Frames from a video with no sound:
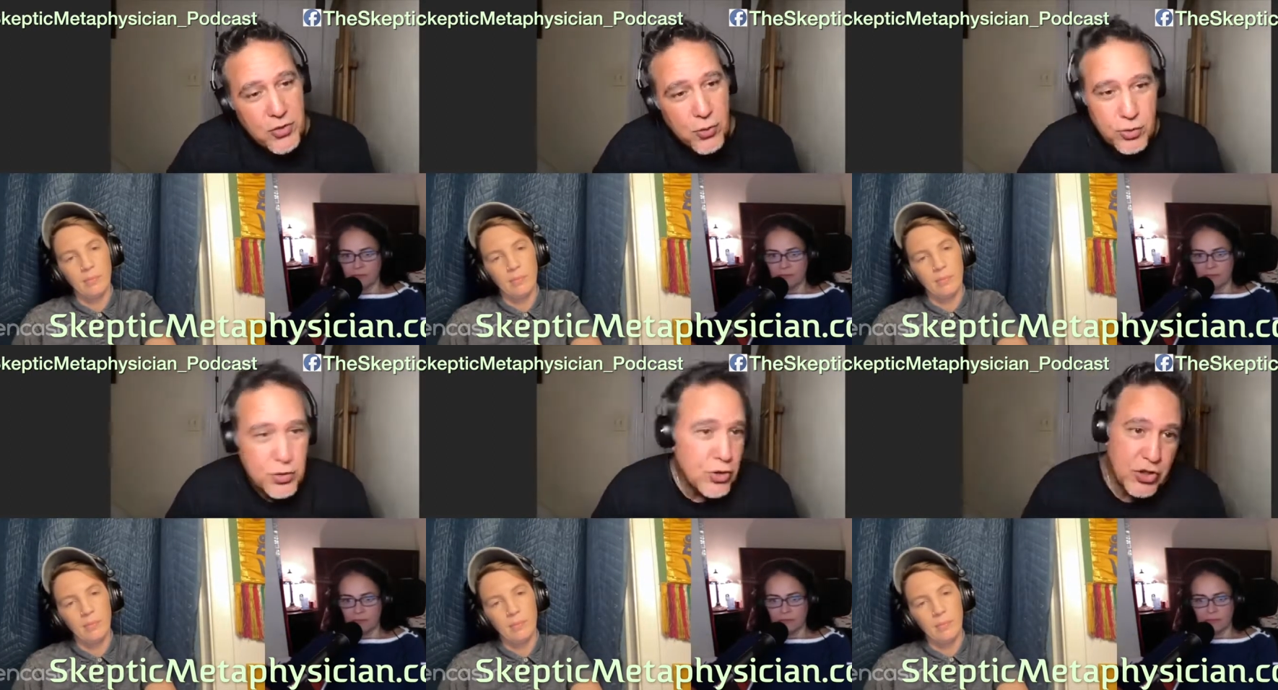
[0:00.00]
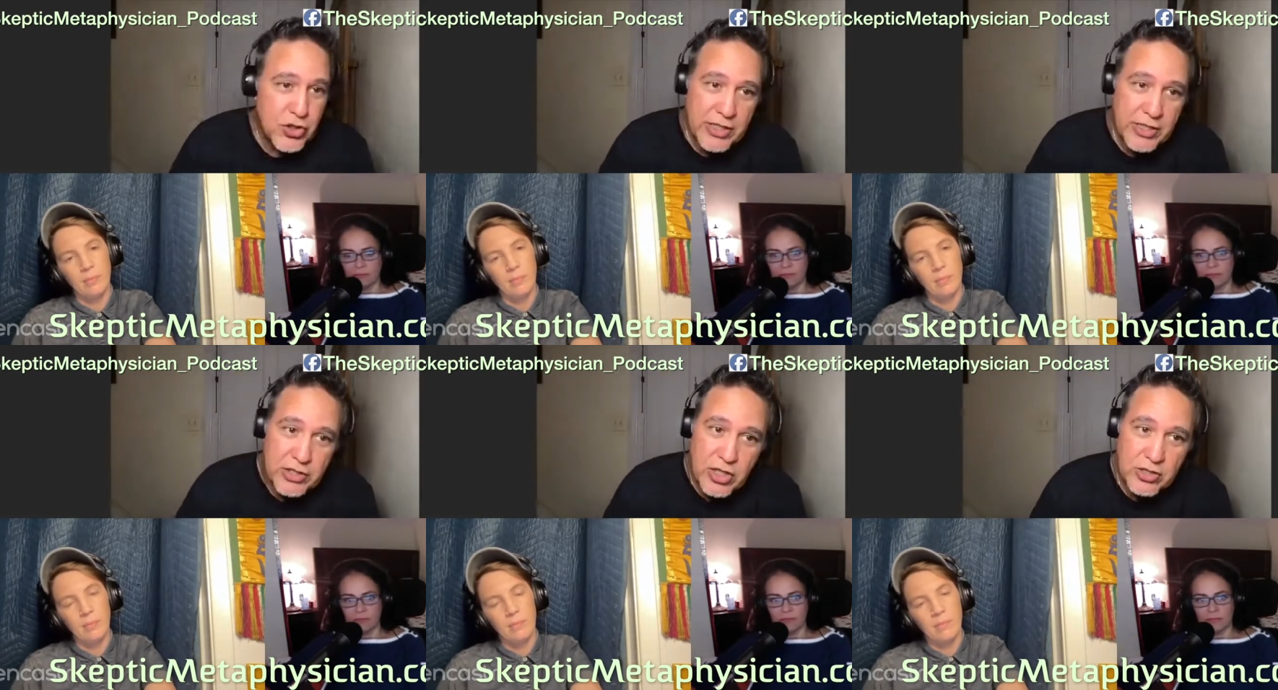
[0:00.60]
Speaker 1: witch or are you
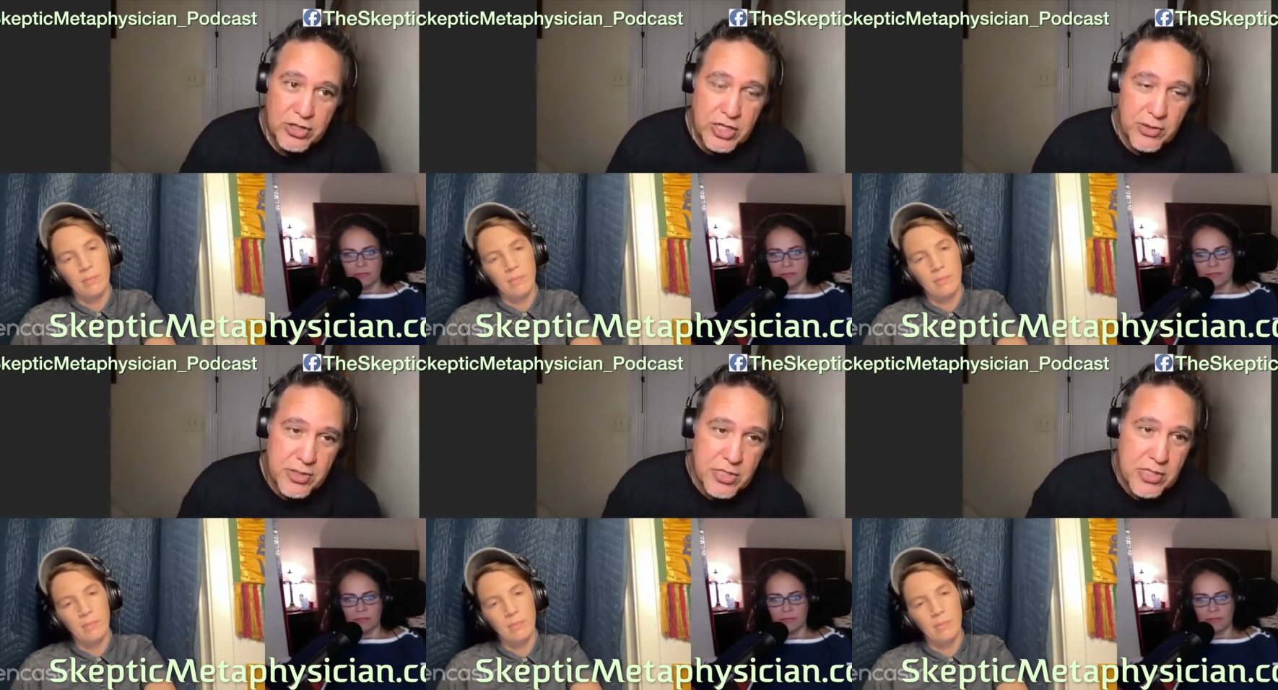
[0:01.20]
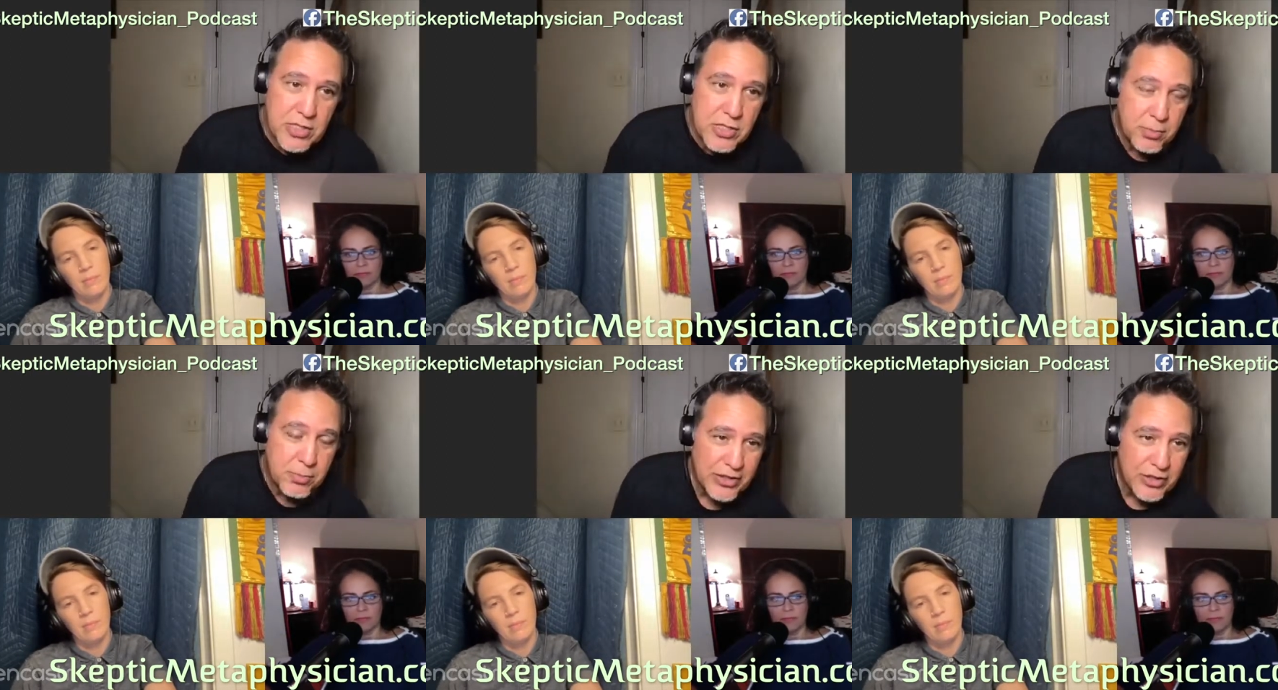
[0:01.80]
just like a
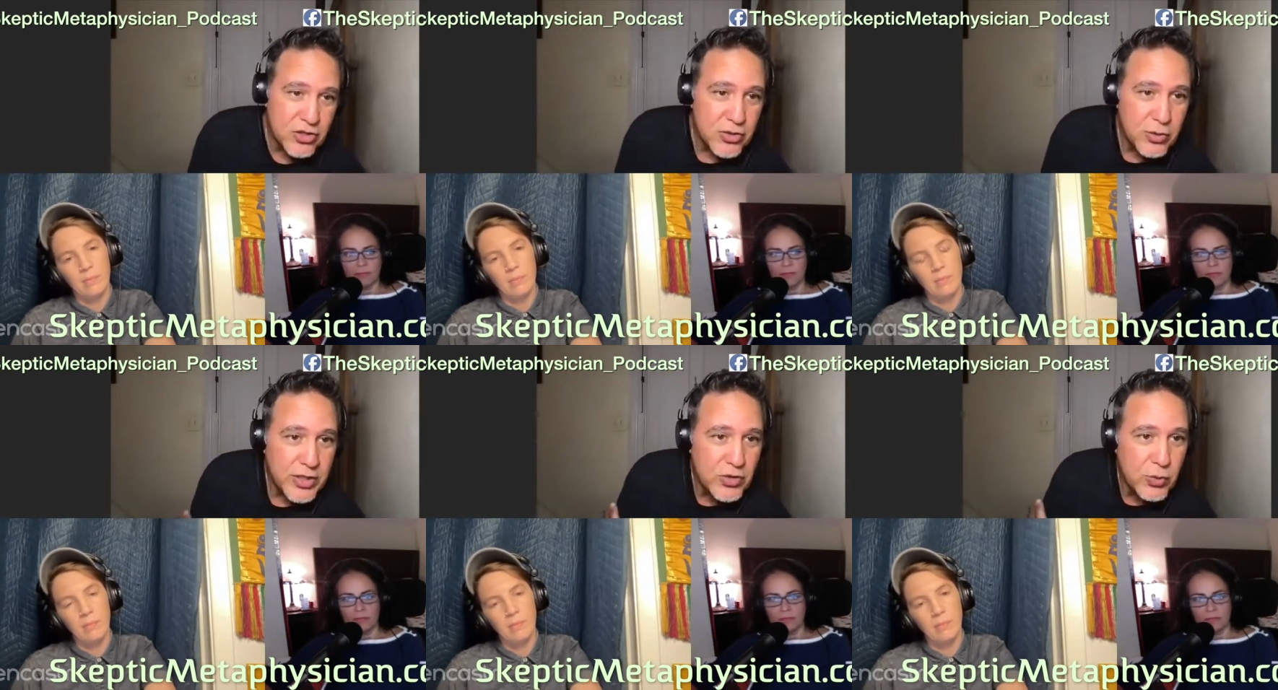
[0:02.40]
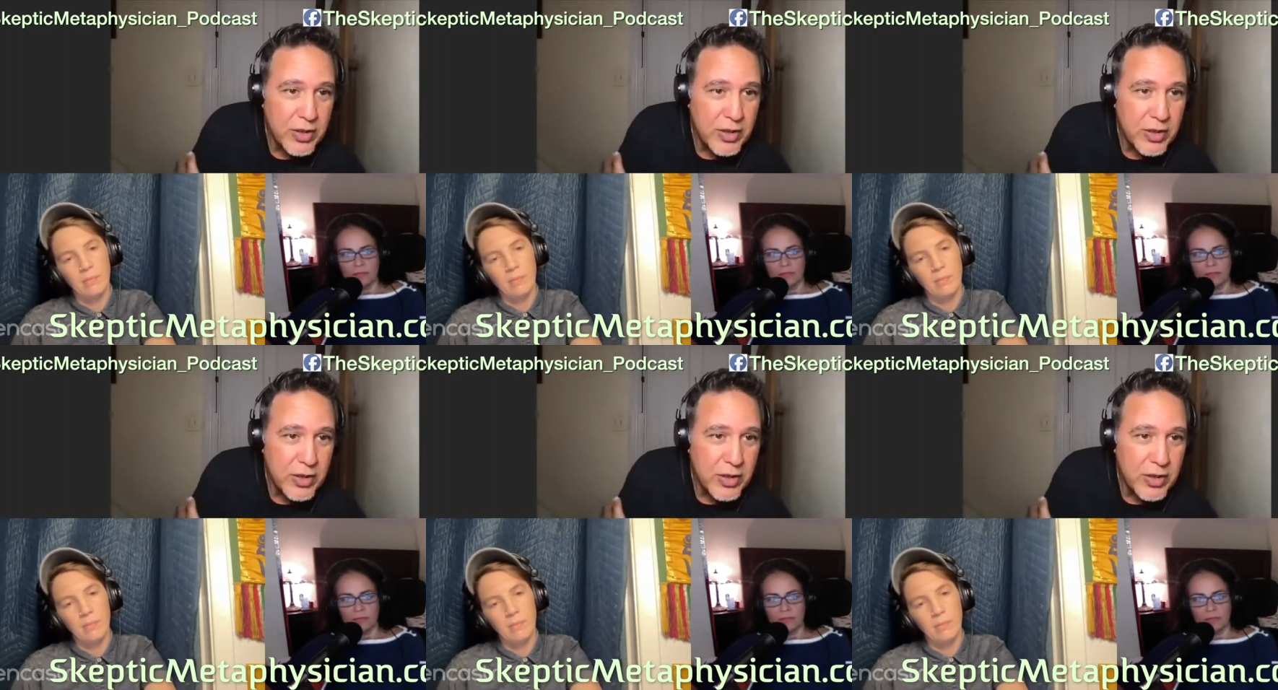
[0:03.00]
solitary practitioner